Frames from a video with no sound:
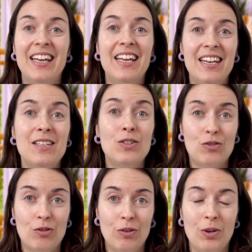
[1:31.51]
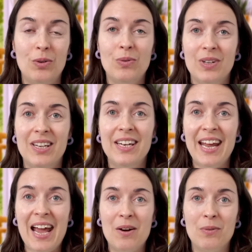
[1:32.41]
It is true
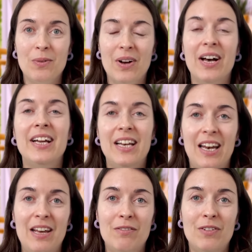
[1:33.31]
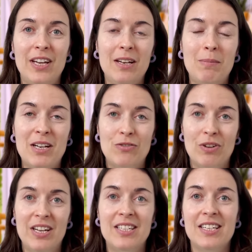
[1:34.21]
now. I live in
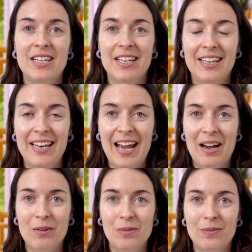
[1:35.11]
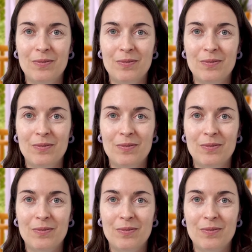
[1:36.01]
Madrid now.